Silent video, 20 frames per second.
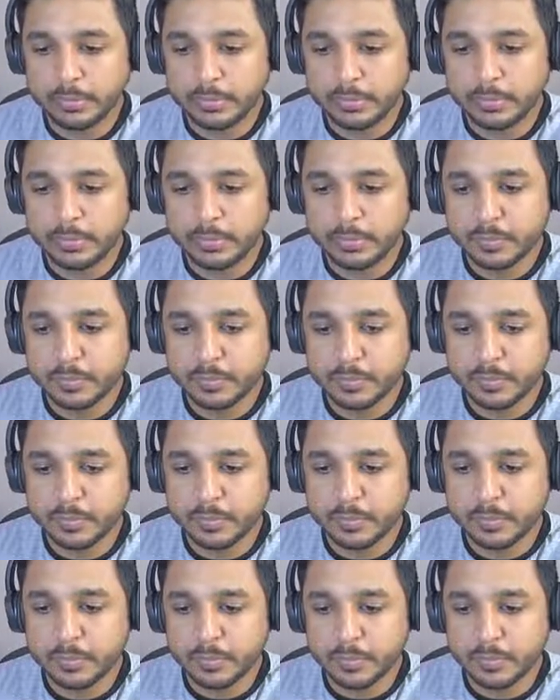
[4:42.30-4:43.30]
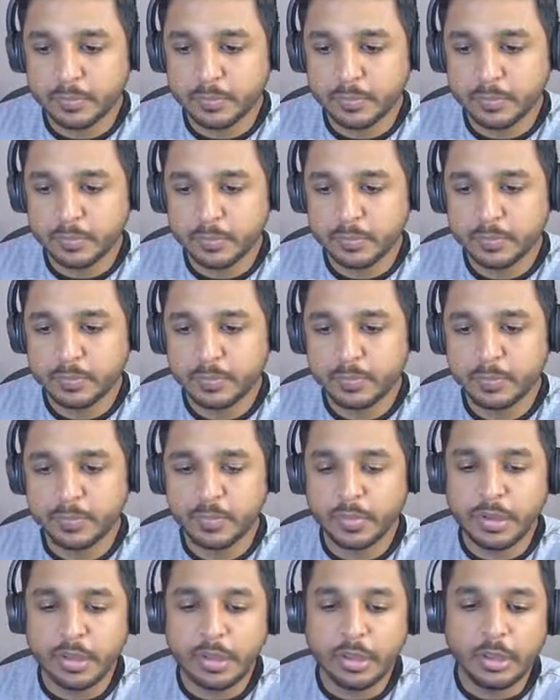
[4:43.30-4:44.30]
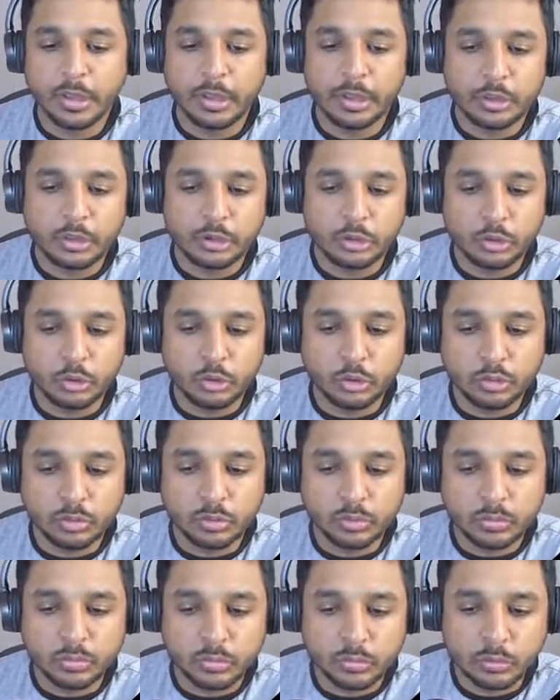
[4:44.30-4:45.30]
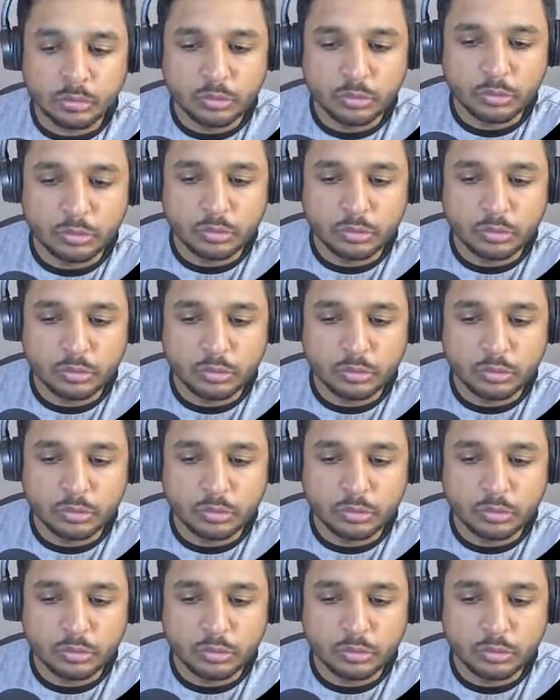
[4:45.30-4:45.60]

Nobody speaks.